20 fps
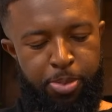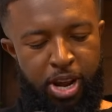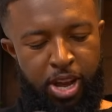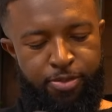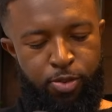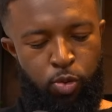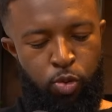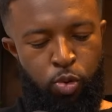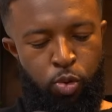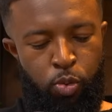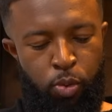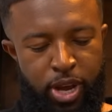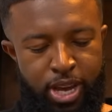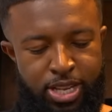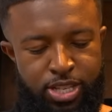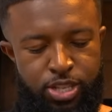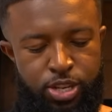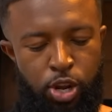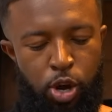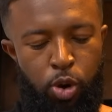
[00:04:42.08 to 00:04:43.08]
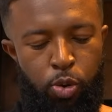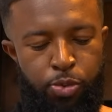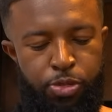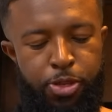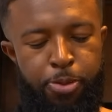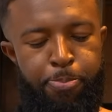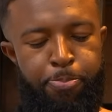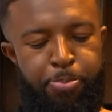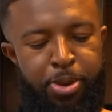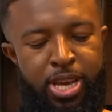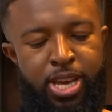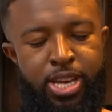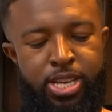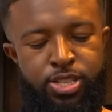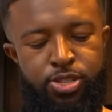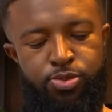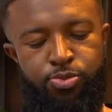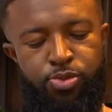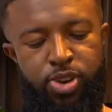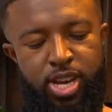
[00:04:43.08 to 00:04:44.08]
but I've always known the
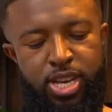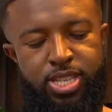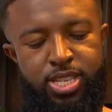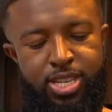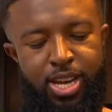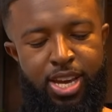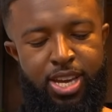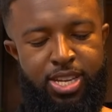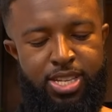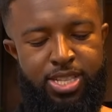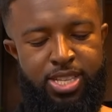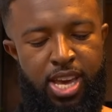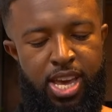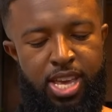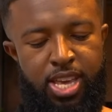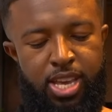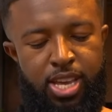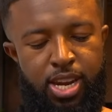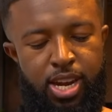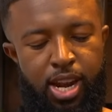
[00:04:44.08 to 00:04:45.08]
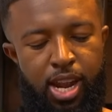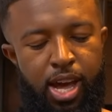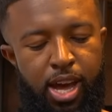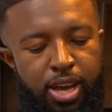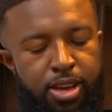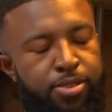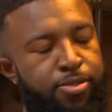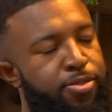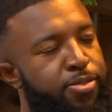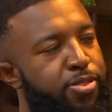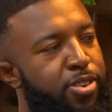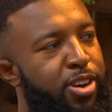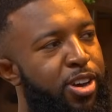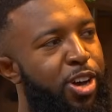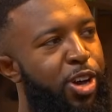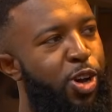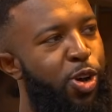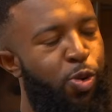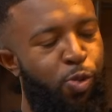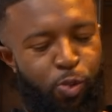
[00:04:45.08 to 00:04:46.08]
biggest risk I could take in life
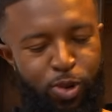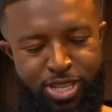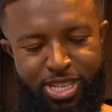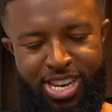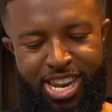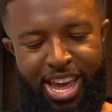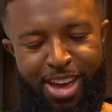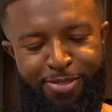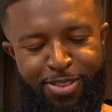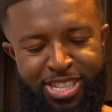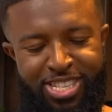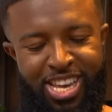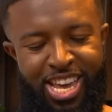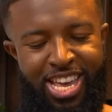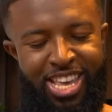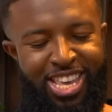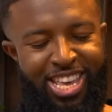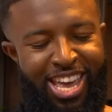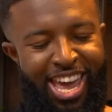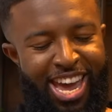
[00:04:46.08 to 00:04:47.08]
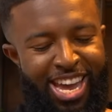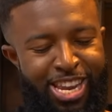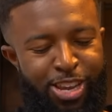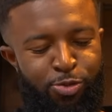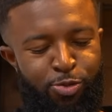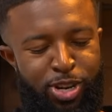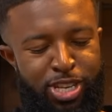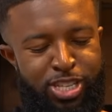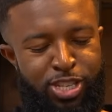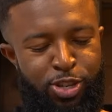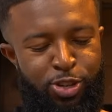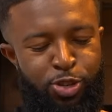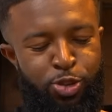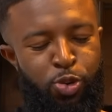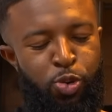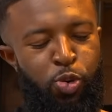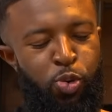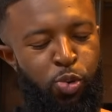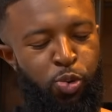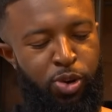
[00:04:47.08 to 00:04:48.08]
was never taking any risk
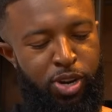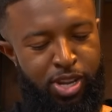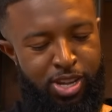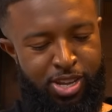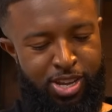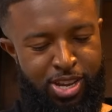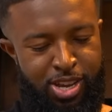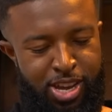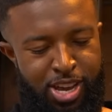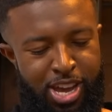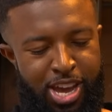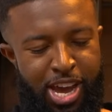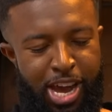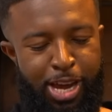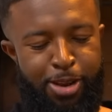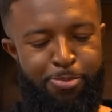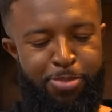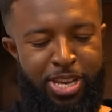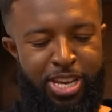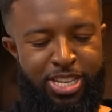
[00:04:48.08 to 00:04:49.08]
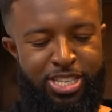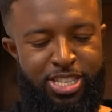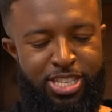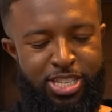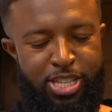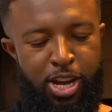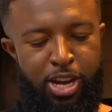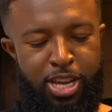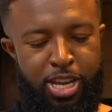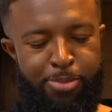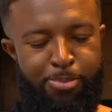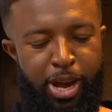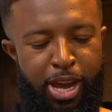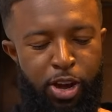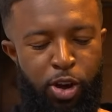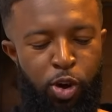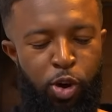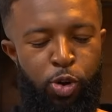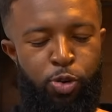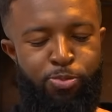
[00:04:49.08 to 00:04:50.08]
at all and being stuck in
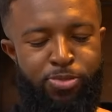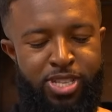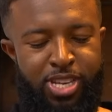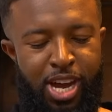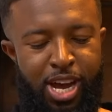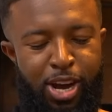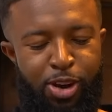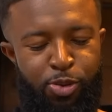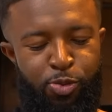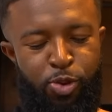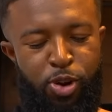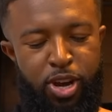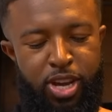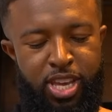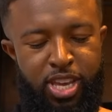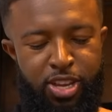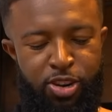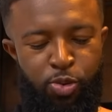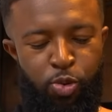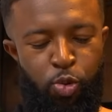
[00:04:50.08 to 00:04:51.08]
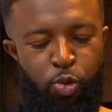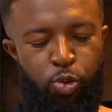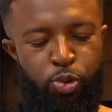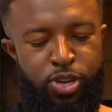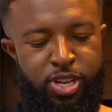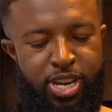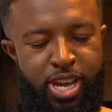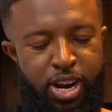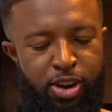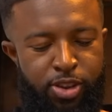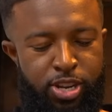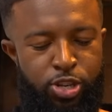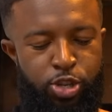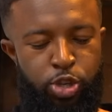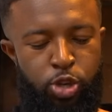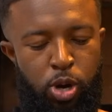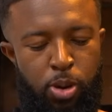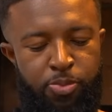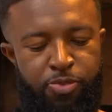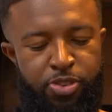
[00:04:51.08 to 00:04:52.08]
my hometown working an ordinary
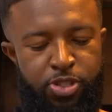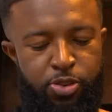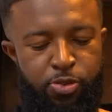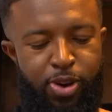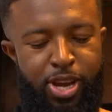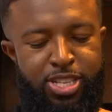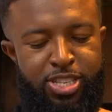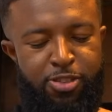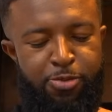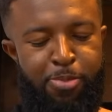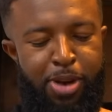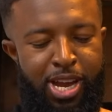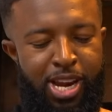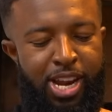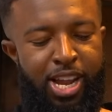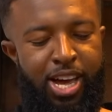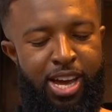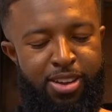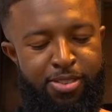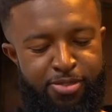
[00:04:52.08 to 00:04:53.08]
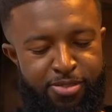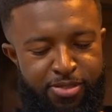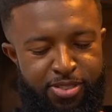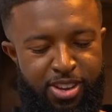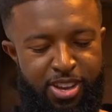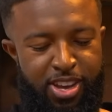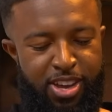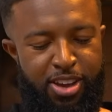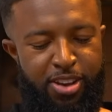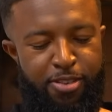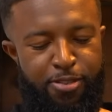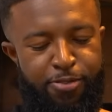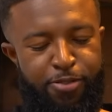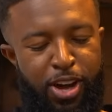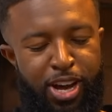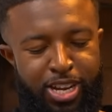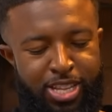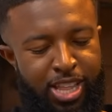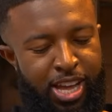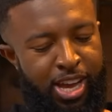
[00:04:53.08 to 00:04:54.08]
job for the rest of my life.
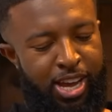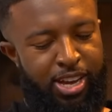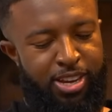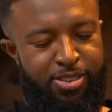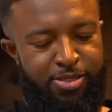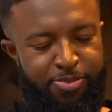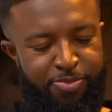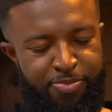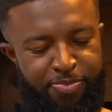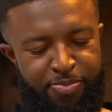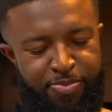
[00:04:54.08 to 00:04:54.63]
Fuck that.